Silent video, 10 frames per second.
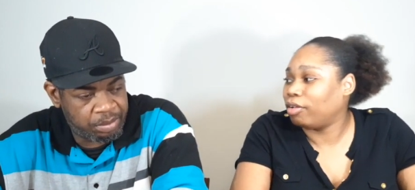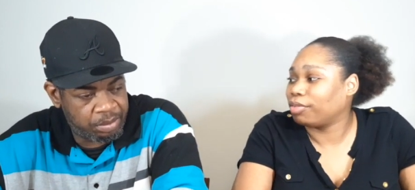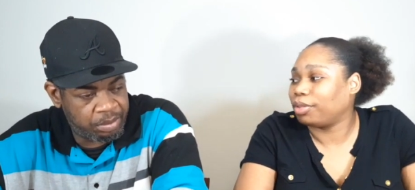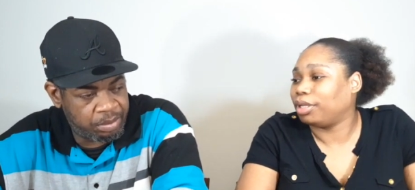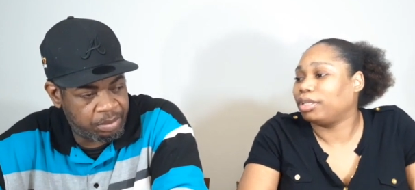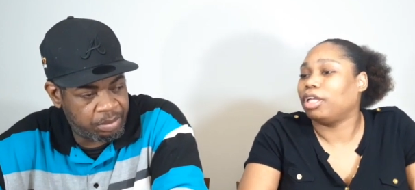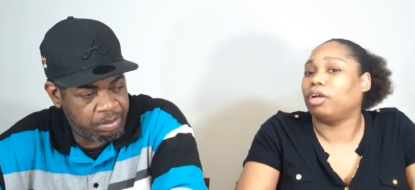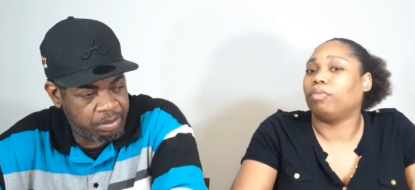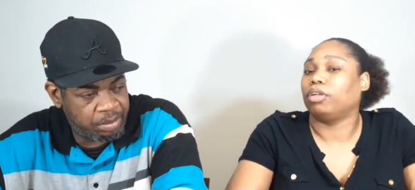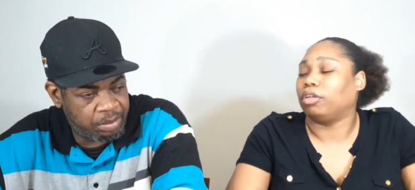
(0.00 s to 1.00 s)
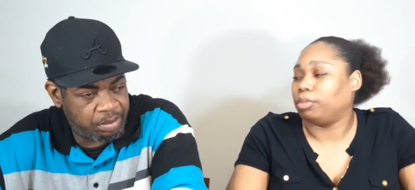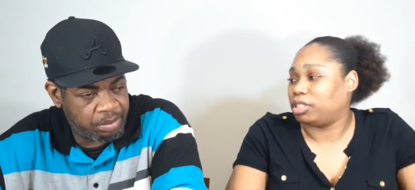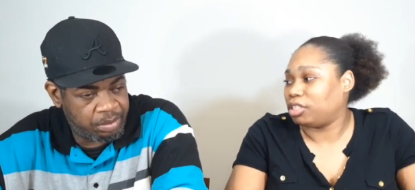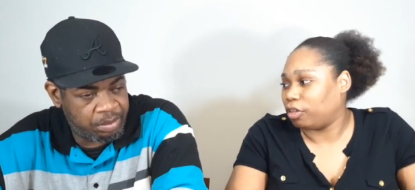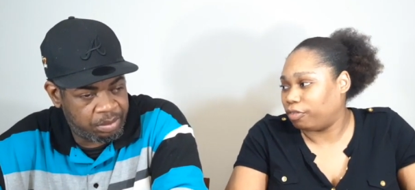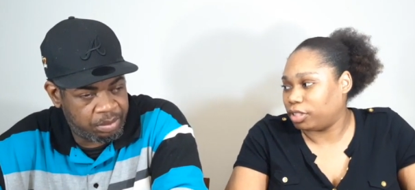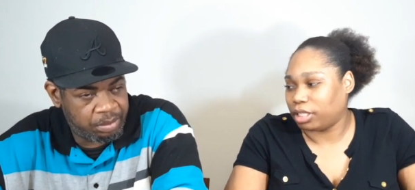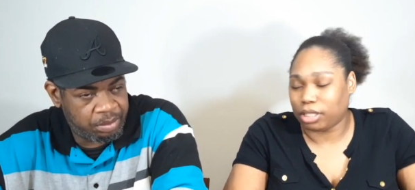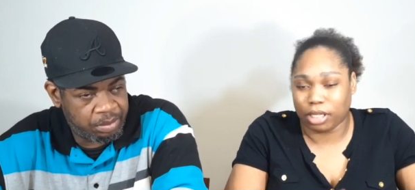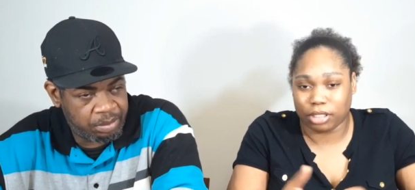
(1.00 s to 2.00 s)
Speaker 1: don't think now one of them is selfish. I
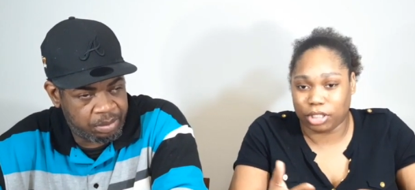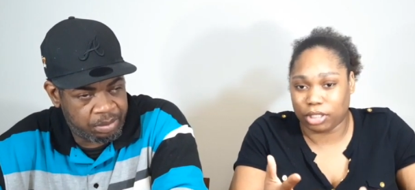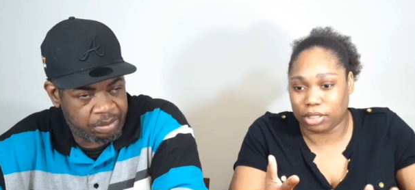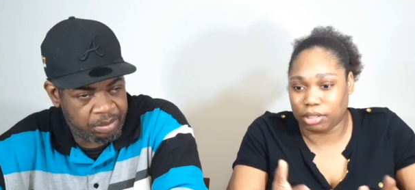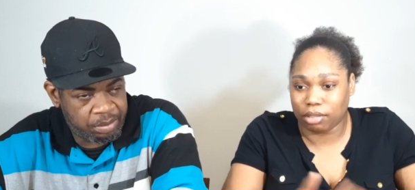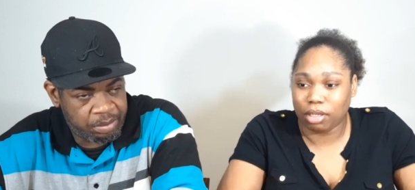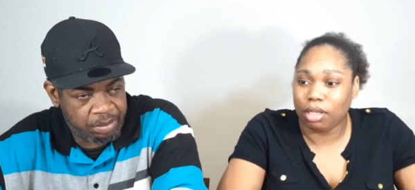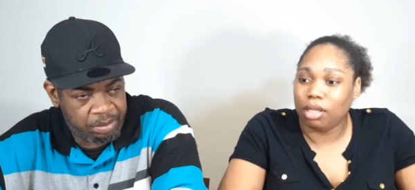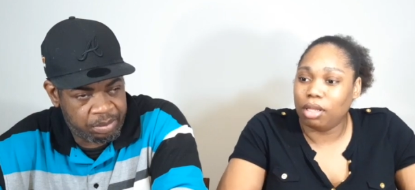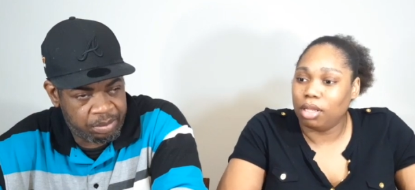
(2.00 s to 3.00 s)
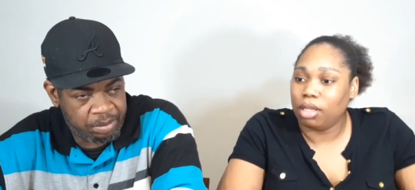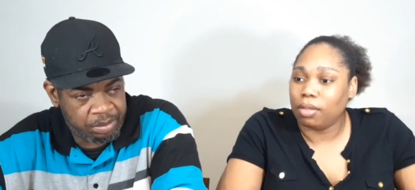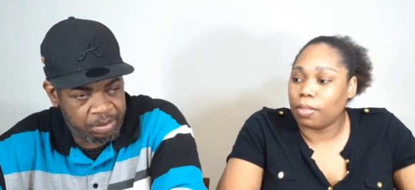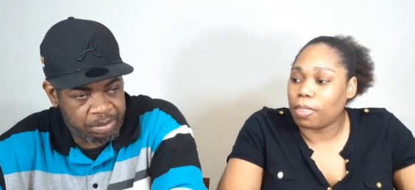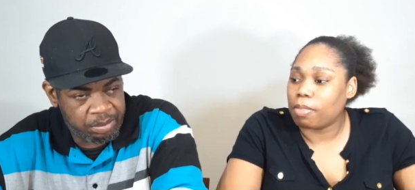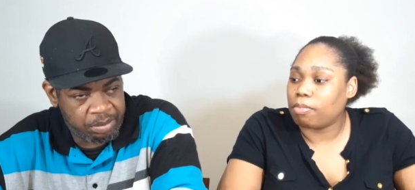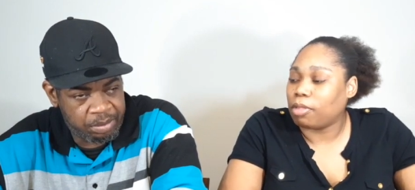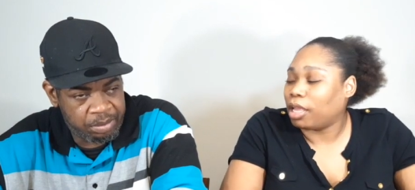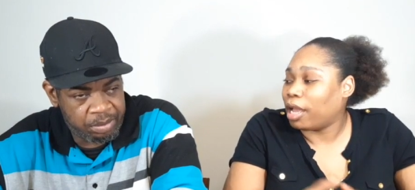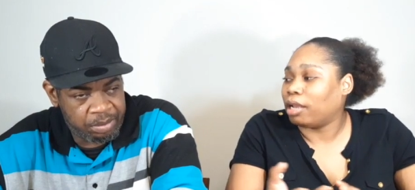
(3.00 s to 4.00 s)
think just
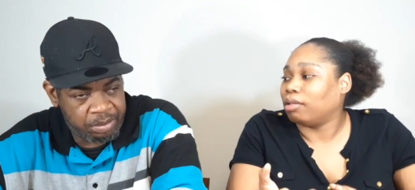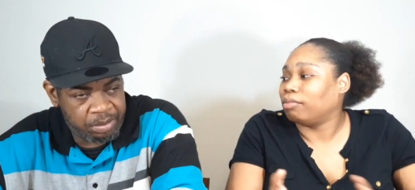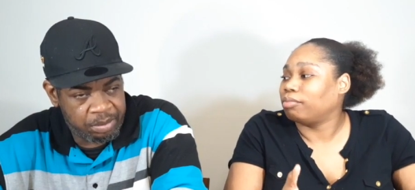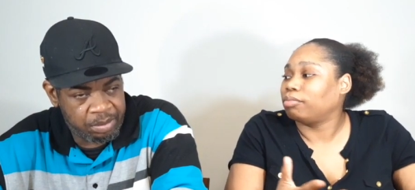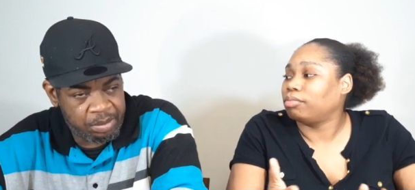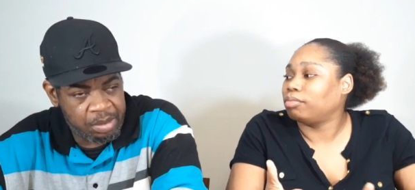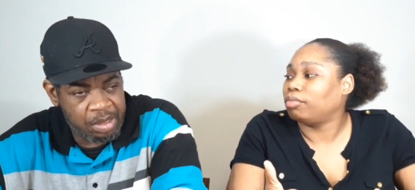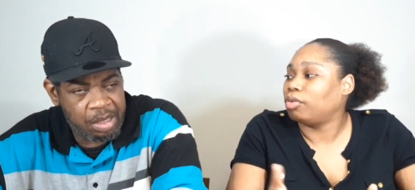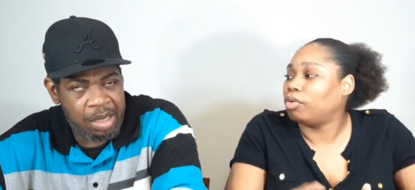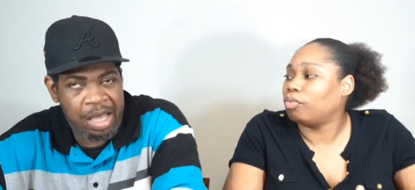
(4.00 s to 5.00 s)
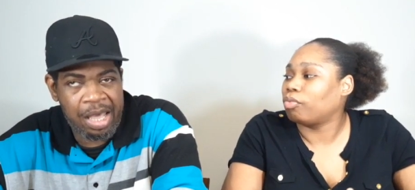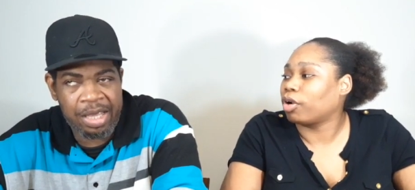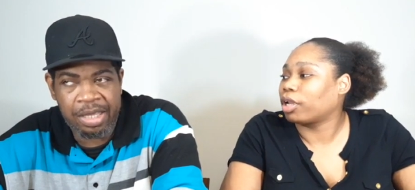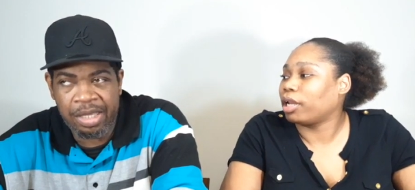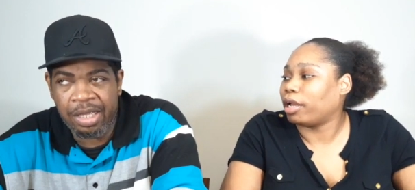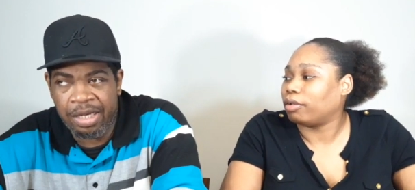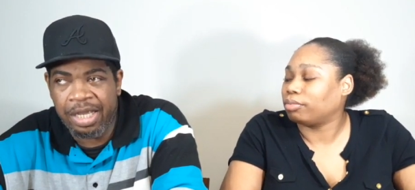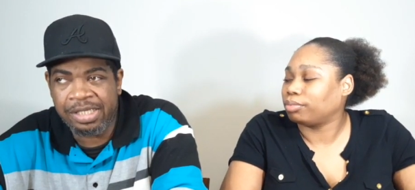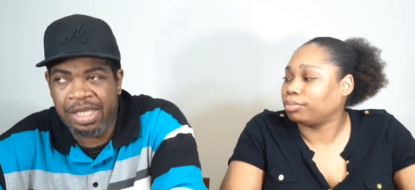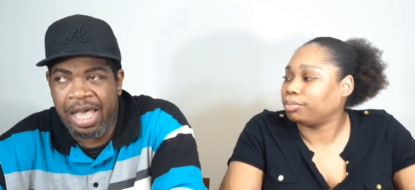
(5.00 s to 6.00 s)
they gotta yeah. work it out.
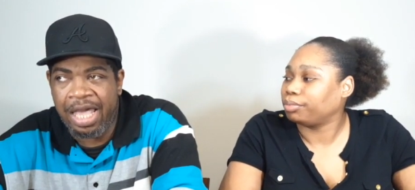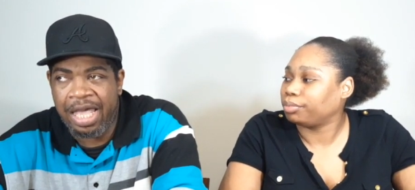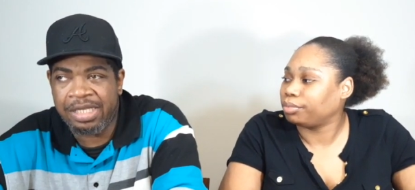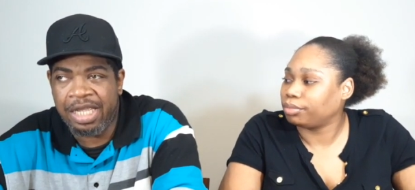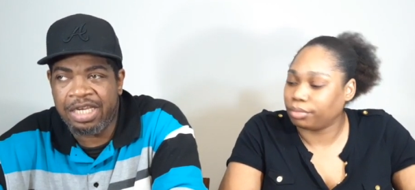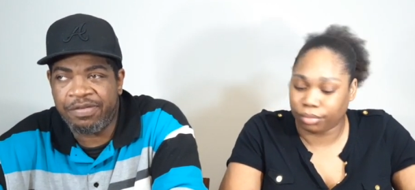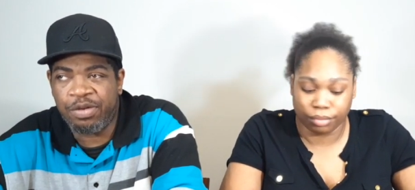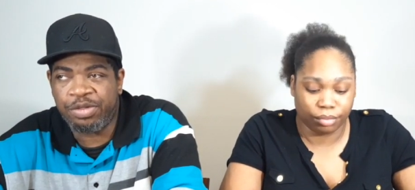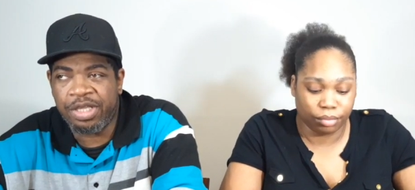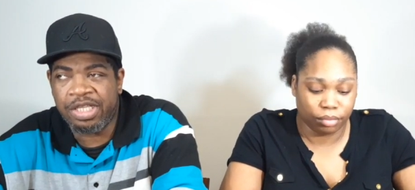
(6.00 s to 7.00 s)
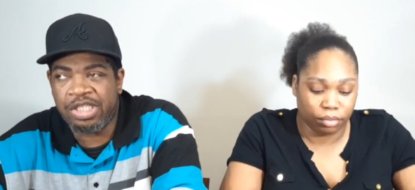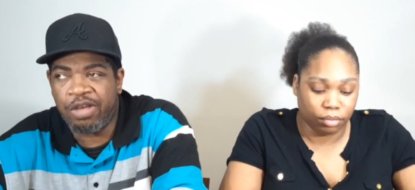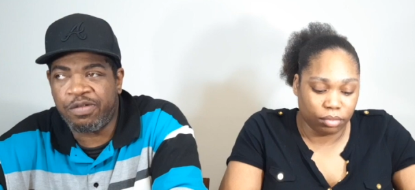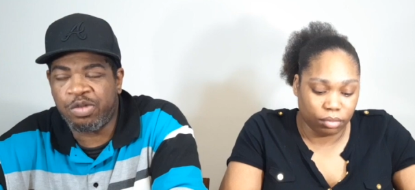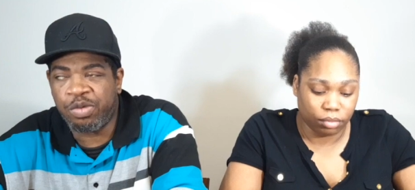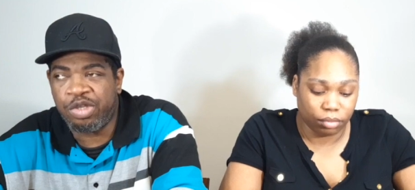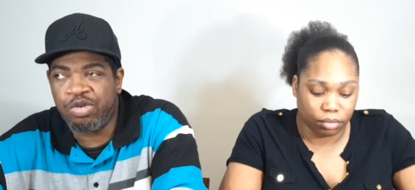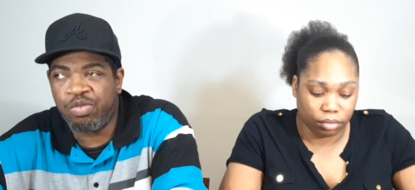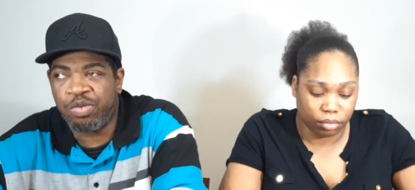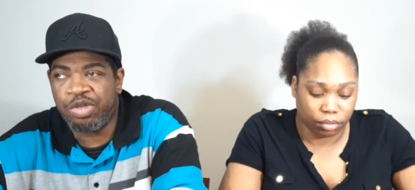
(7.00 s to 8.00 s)
Like I said,
Speaker 2: I, I, definitely don't think it's selfish when
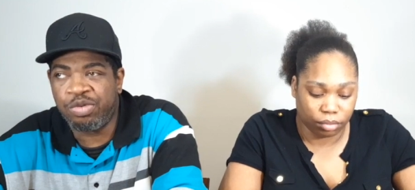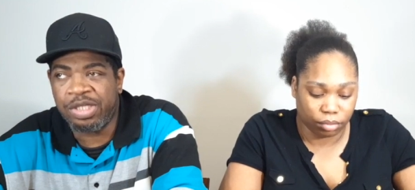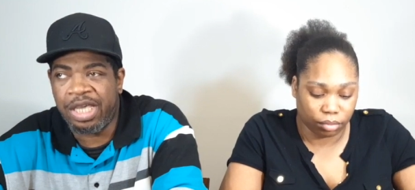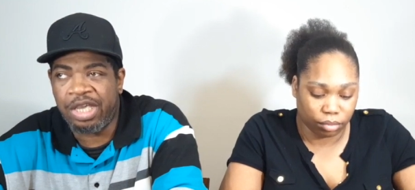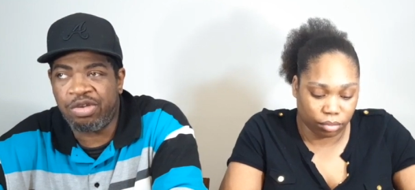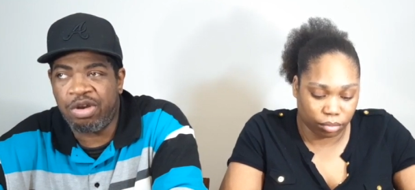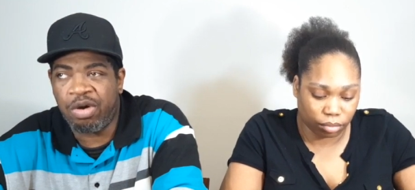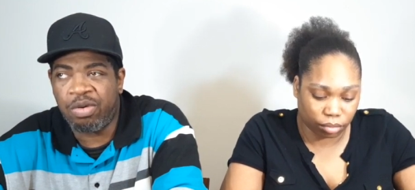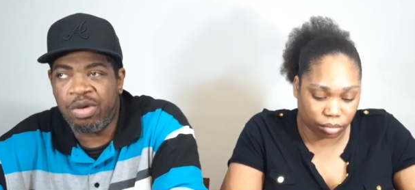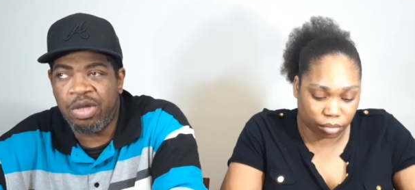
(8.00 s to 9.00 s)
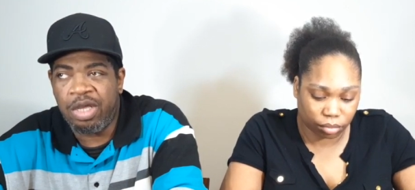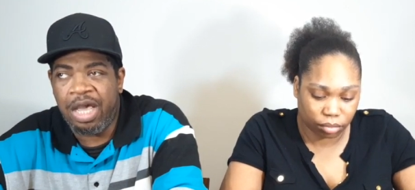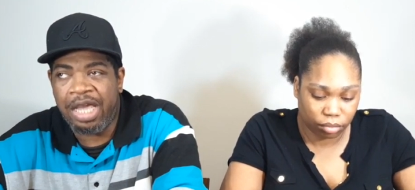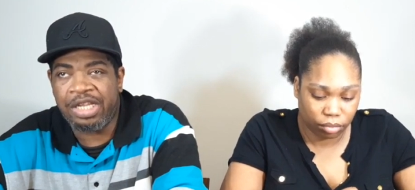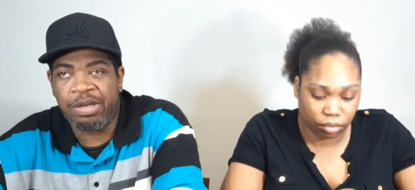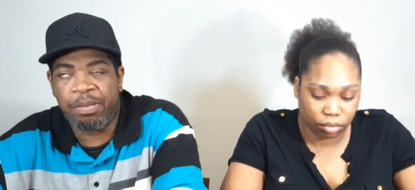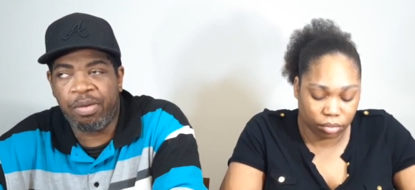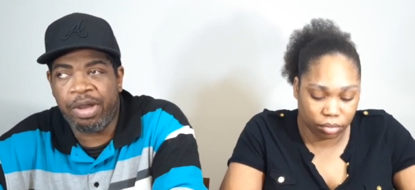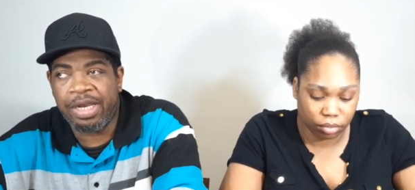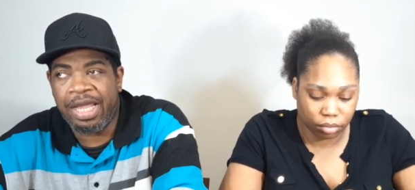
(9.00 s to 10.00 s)
you when you saying you know I need a
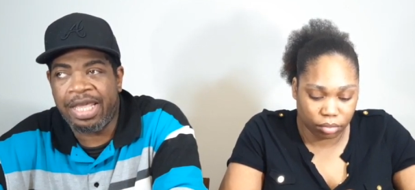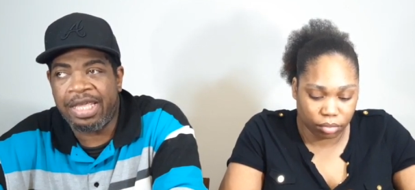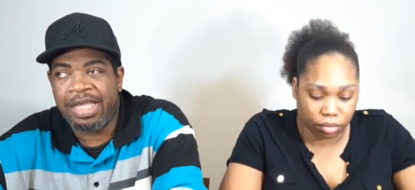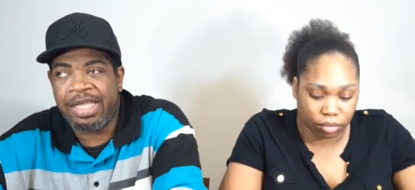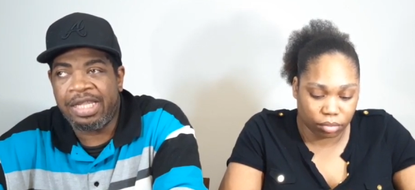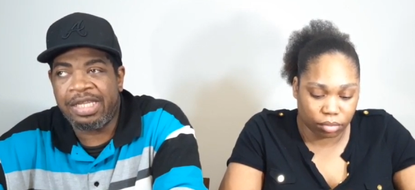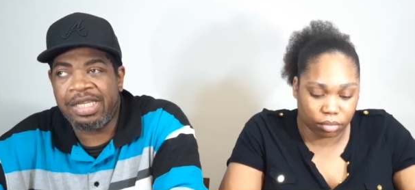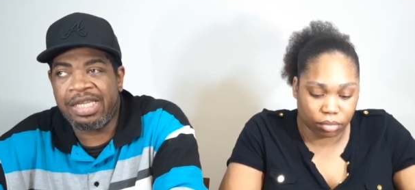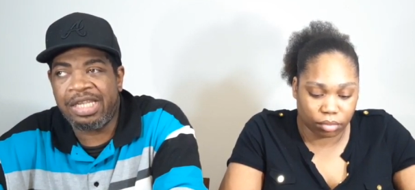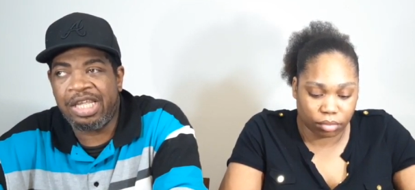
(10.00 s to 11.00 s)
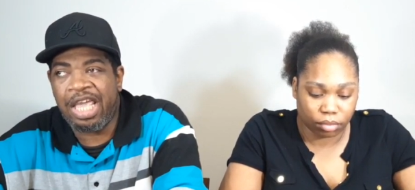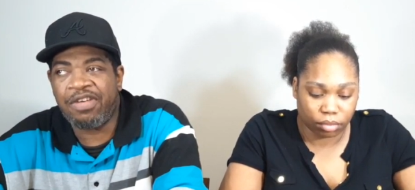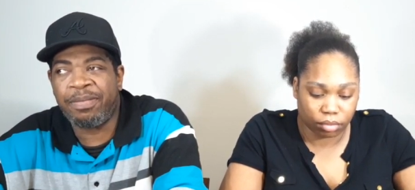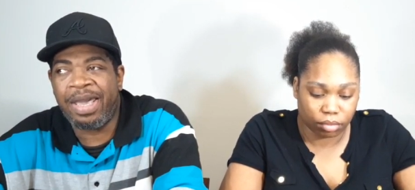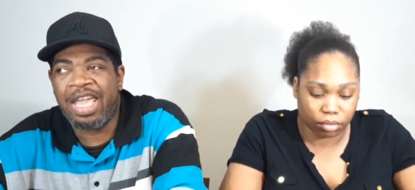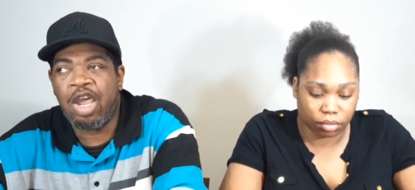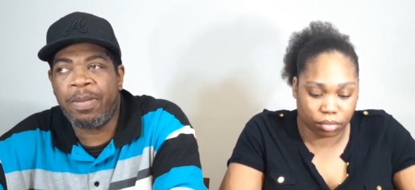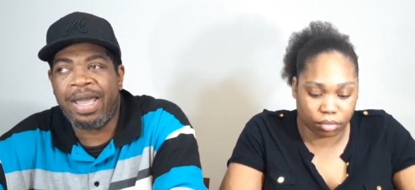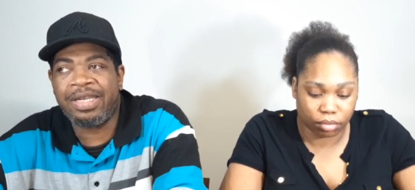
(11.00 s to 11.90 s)
break. Like everybody everybody